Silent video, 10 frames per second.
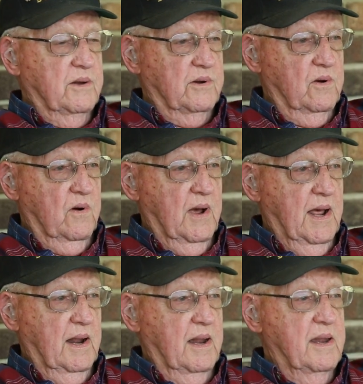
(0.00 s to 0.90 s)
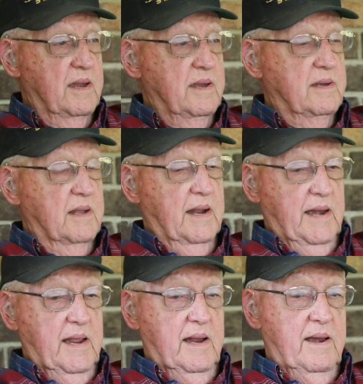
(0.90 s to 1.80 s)
So I
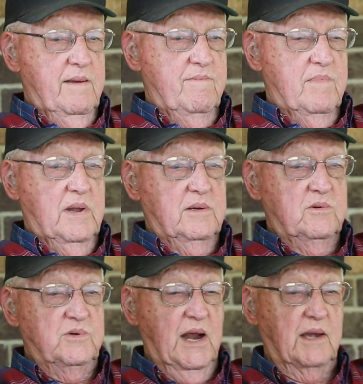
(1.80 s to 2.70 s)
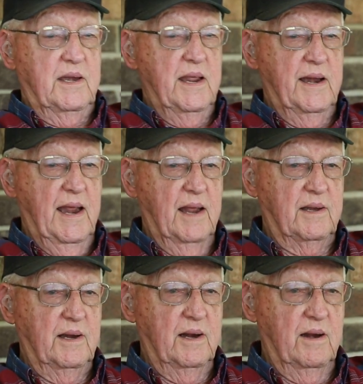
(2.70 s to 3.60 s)
did, checked in
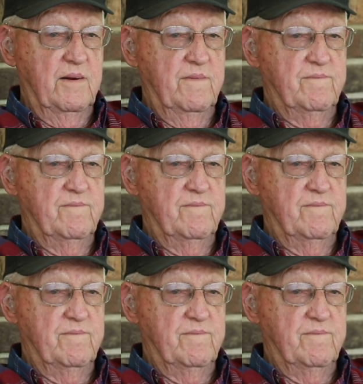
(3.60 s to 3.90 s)
out there.